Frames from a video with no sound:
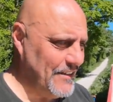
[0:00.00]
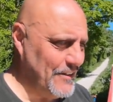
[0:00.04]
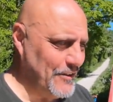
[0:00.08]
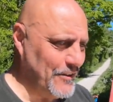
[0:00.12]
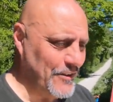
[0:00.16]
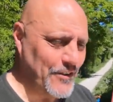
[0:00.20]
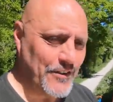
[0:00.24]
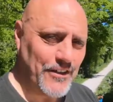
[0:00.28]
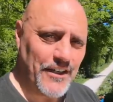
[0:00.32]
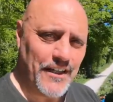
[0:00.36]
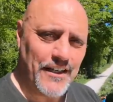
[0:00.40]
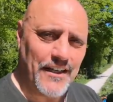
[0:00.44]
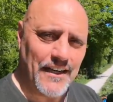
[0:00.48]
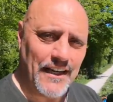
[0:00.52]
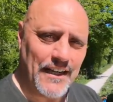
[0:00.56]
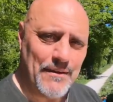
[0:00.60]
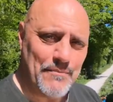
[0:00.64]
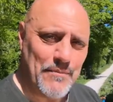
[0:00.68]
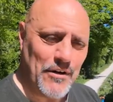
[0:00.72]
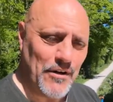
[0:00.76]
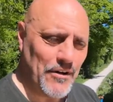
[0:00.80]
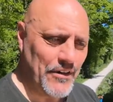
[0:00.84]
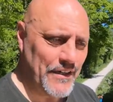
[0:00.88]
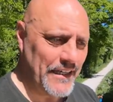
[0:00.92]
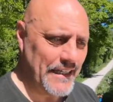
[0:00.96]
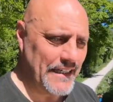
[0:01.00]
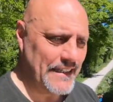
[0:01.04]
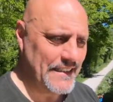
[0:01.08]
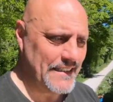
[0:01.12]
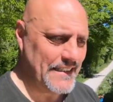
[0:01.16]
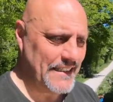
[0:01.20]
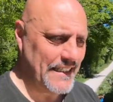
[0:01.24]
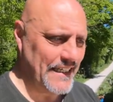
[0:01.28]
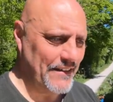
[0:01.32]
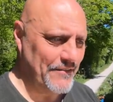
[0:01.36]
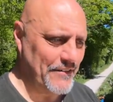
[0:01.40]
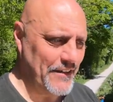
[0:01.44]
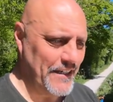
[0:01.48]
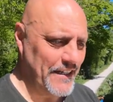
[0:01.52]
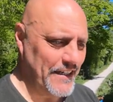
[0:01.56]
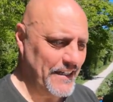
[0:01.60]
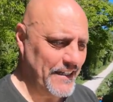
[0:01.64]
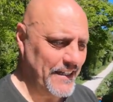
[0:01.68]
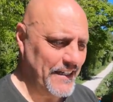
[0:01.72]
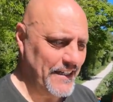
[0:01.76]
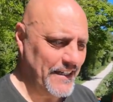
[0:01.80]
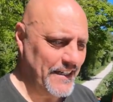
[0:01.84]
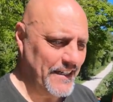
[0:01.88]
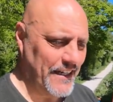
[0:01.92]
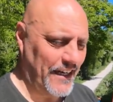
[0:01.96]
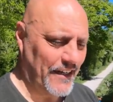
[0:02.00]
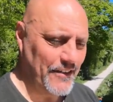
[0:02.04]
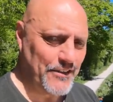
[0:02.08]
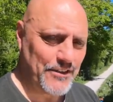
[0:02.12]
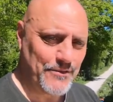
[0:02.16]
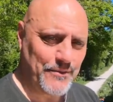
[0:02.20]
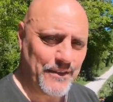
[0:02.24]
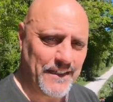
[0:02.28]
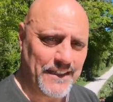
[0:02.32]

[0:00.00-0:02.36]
or early morning give it a coat.